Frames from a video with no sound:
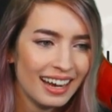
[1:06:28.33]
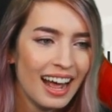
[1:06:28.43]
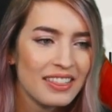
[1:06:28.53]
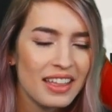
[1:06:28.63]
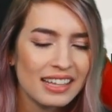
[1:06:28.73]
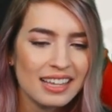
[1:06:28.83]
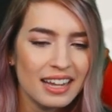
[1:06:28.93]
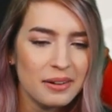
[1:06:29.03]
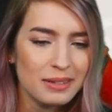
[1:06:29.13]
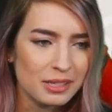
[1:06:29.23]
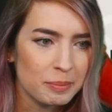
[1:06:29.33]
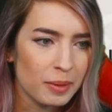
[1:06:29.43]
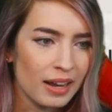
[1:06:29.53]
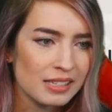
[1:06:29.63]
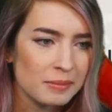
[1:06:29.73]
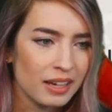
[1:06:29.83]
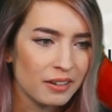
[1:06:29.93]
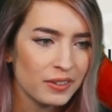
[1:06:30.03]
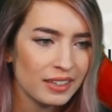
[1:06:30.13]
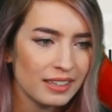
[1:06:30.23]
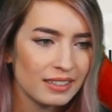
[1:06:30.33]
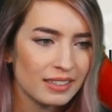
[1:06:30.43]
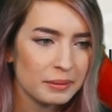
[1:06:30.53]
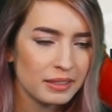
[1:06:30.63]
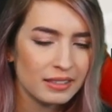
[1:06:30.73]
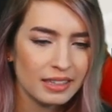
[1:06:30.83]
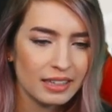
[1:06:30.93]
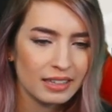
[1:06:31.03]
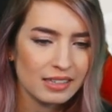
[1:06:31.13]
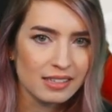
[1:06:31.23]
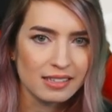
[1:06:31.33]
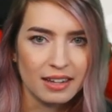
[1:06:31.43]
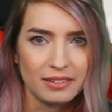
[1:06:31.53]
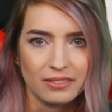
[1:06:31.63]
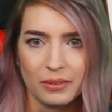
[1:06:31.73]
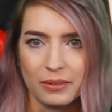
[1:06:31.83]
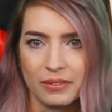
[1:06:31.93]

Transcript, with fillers: That's kind of what surprised me. I feel like, I mean, yeah, I guess this, I don't know.